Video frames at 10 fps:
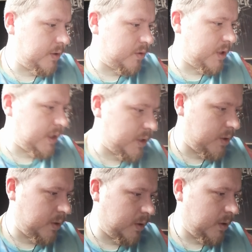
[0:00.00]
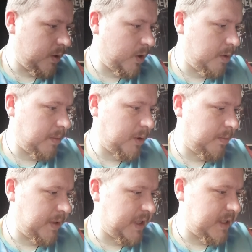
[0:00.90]
A traditional
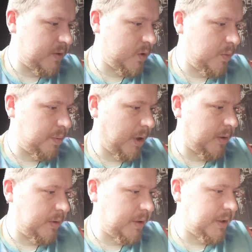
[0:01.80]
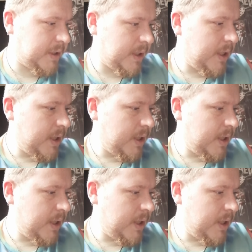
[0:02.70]
herbal medicinal product